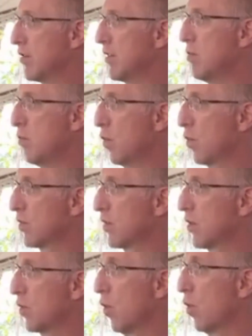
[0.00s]

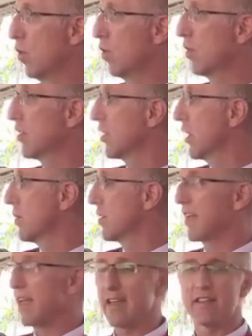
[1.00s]
important, all
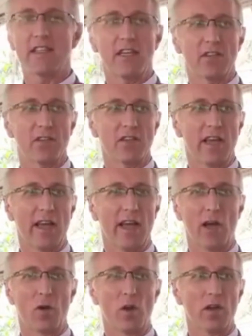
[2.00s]
distinguished guests here today,
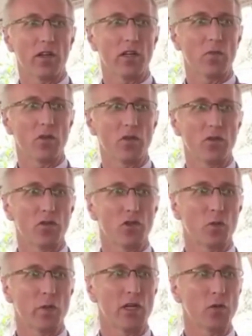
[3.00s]
I welcome you to
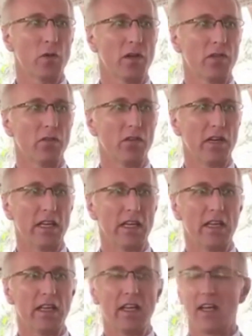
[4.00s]
2023,
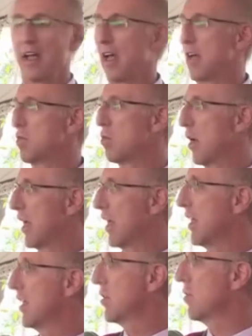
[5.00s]
and may you